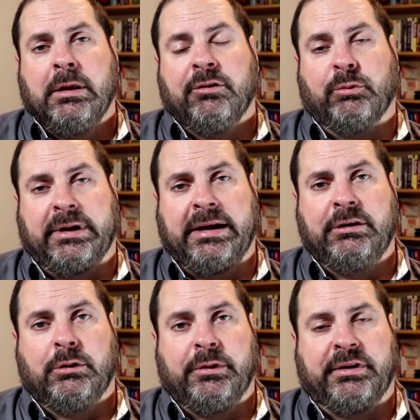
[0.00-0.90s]
So what I
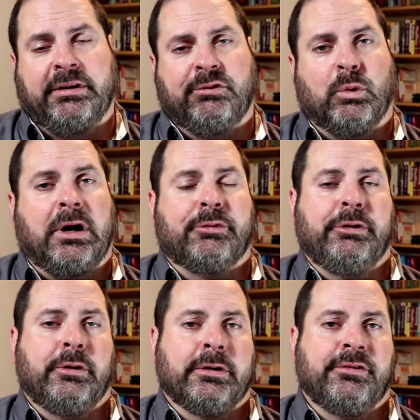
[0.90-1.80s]
do is I just walk
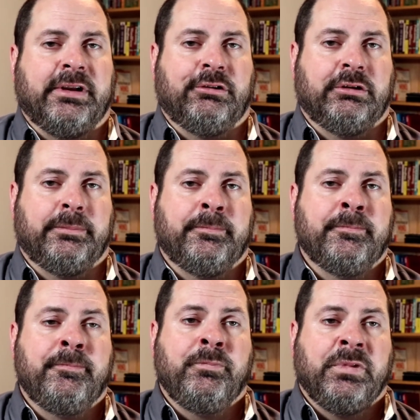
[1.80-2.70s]
through the organization
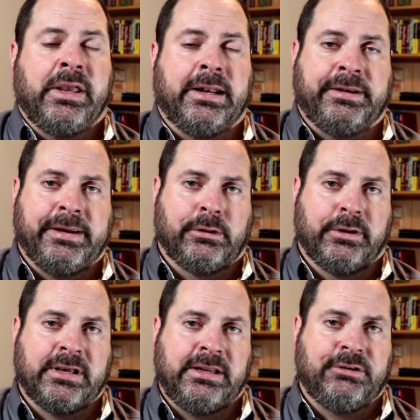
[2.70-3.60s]
and I take a
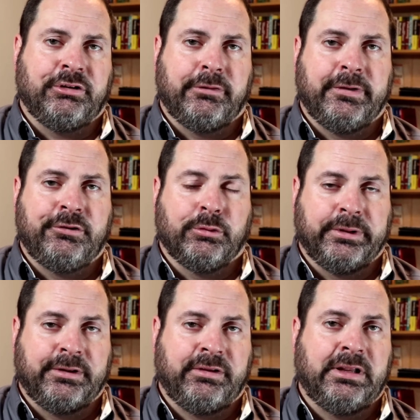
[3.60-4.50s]
look at each
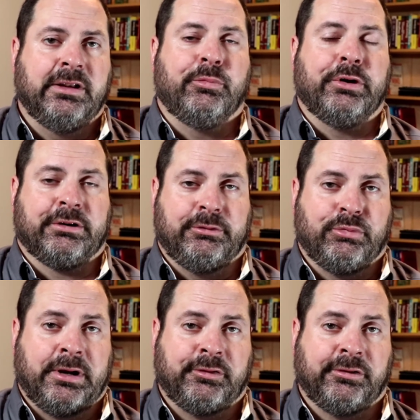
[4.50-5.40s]
individual that's in the production
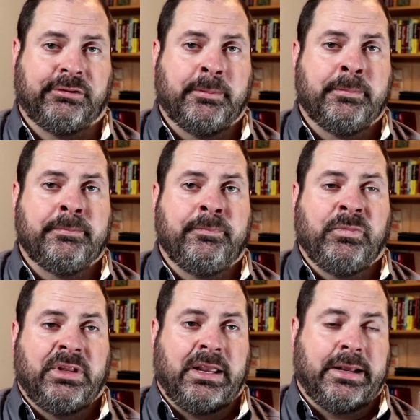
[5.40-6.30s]
process.
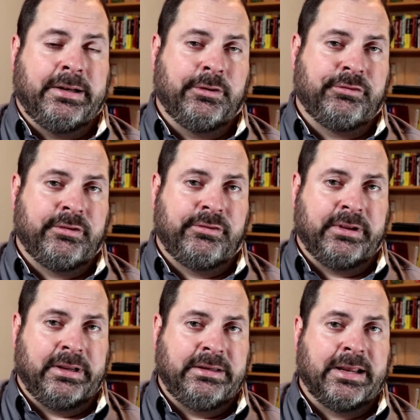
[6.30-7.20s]
And I just
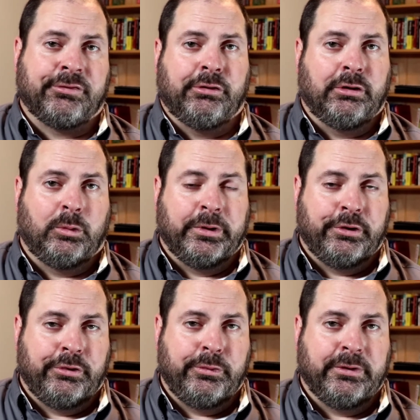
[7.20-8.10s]
say yes or no
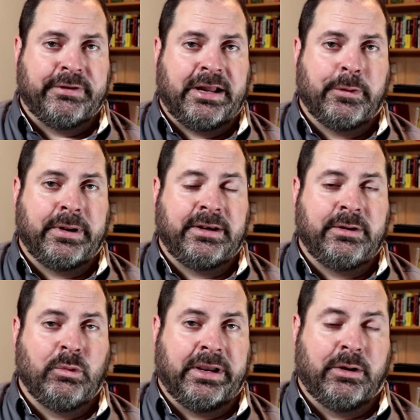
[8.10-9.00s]
whether they're doing value
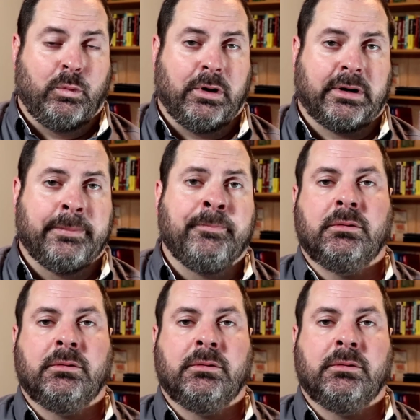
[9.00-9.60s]
added work.